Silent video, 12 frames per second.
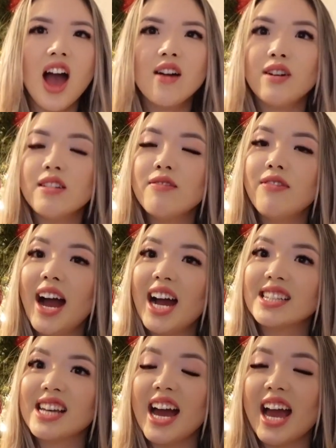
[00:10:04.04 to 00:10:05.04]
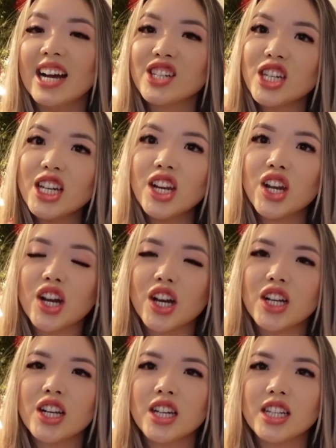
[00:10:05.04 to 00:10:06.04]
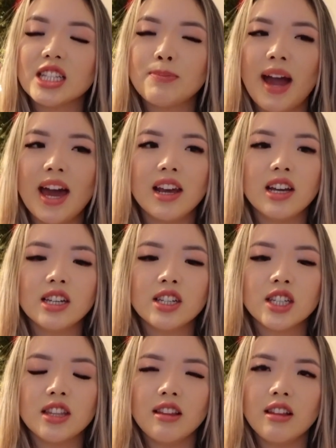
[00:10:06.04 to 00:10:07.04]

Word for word: Fun fact, I actually learned Spanish